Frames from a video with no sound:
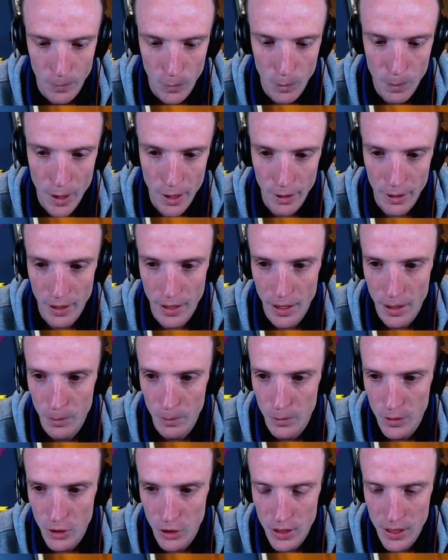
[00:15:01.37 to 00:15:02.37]
we'll Pokégear.
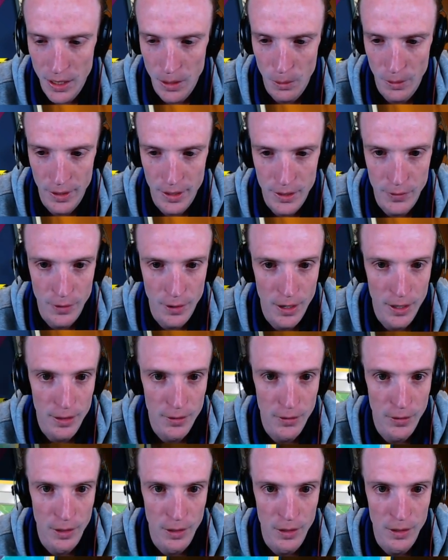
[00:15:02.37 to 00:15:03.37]
We'll just see what this finds
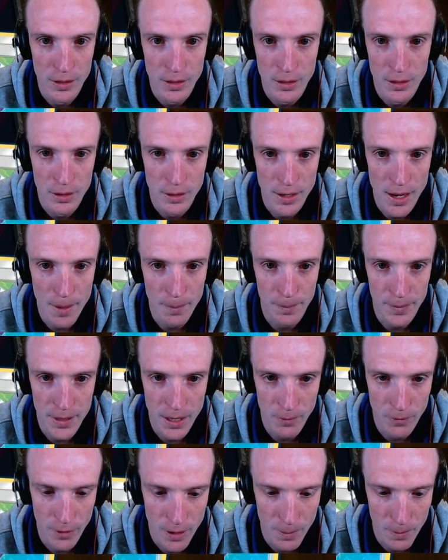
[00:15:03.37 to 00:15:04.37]
first. Yep,
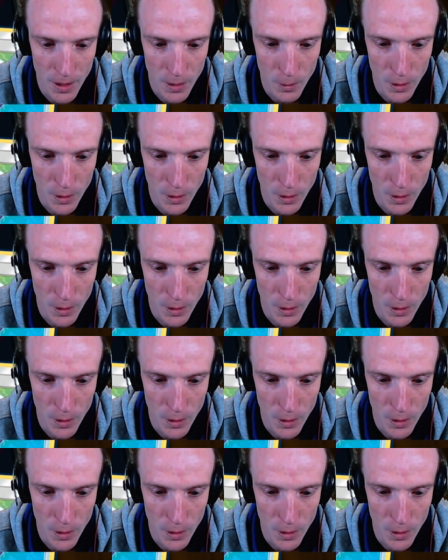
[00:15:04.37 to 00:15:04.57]
did find me a